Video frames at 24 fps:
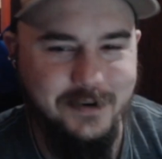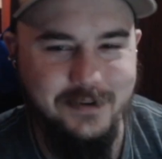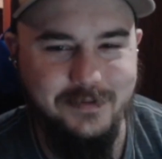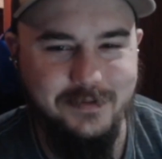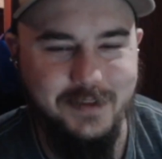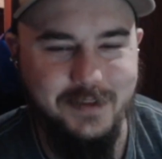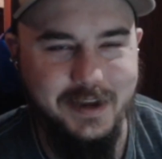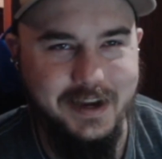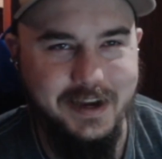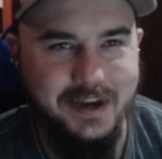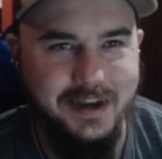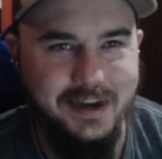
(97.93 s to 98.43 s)
of,
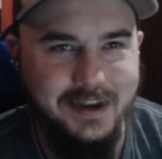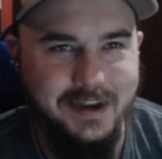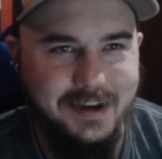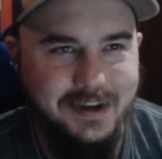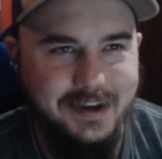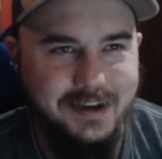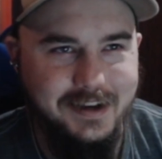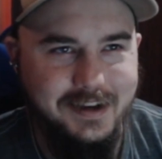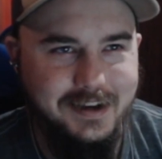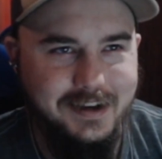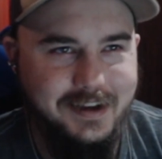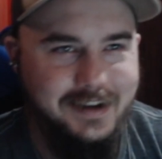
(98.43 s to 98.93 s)
like,
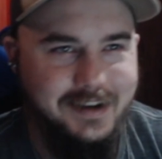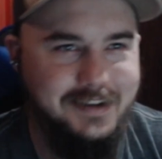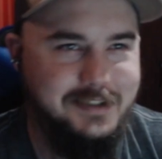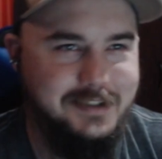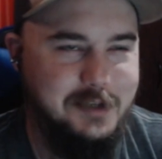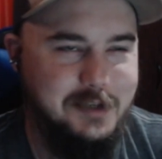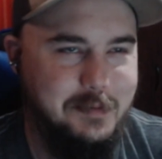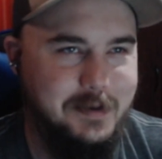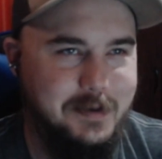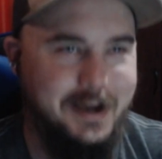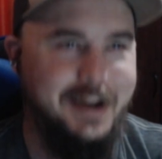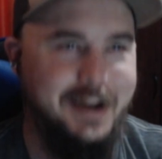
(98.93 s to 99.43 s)

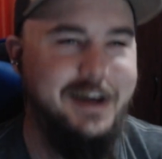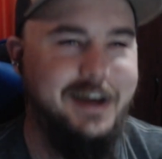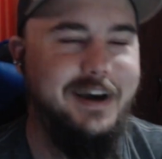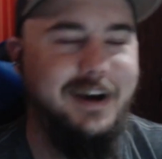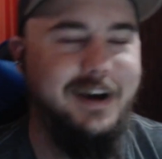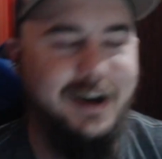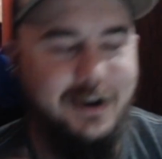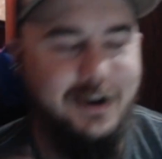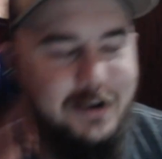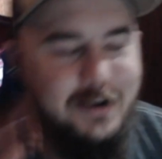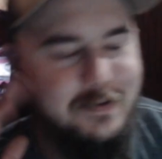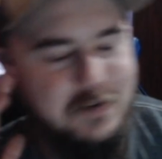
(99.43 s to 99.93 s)
some kind
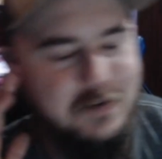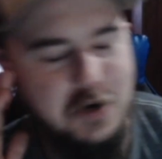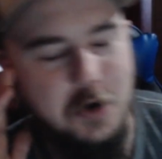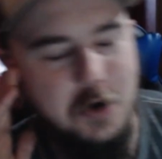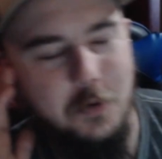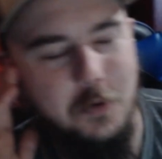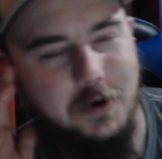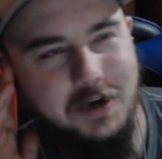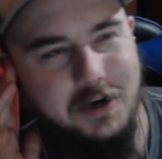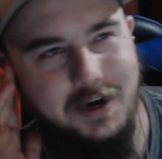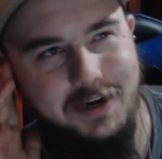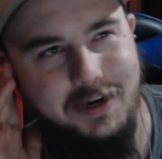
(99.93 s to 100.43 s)
of... I don't even know
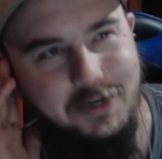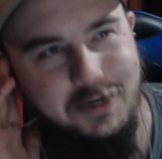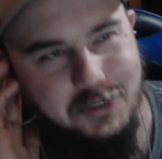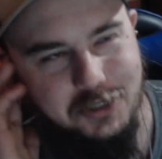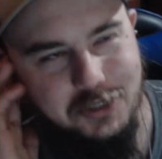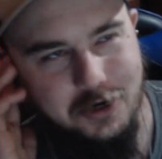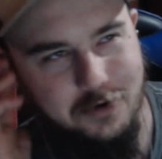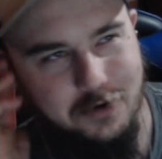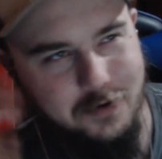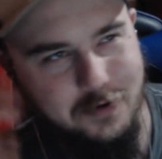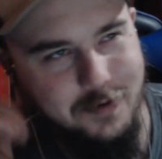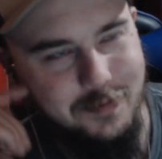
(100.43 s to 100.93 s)
what kind of
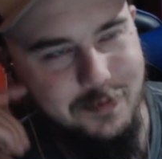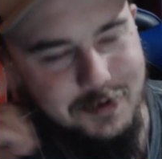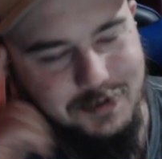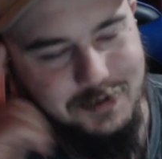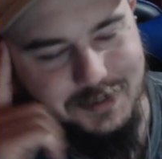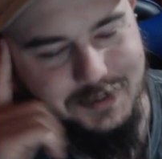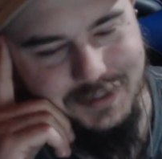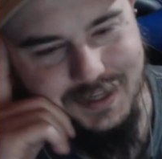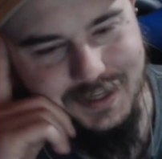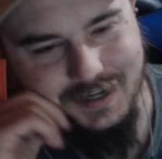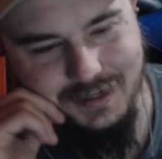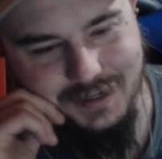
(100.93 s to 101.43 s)
genre of
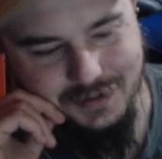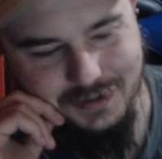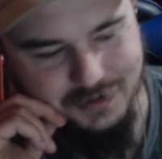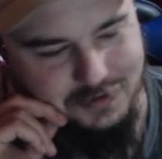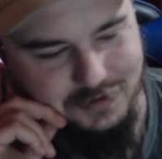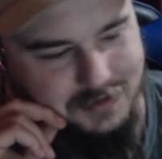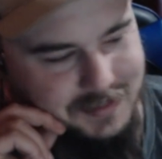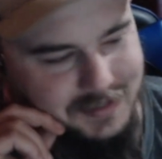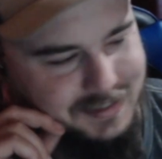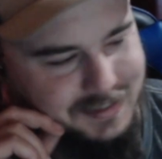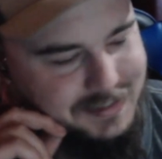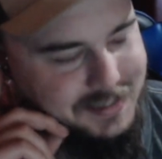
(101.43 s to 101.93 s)
music that
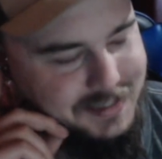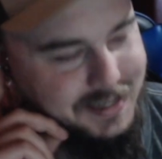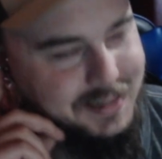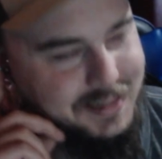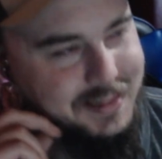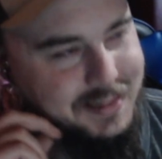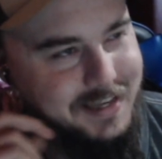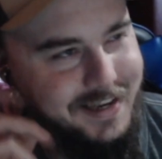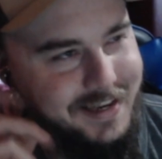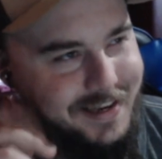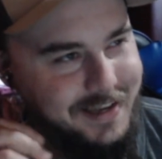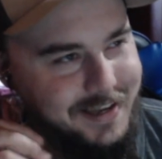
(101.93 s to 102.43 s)
is. It's like
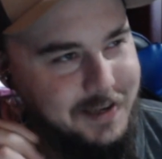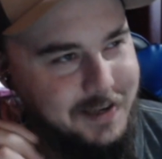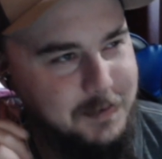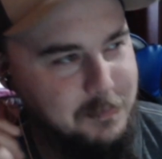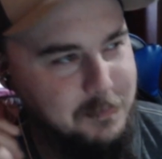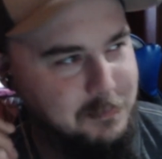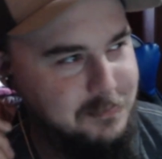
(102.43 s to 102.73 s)
the...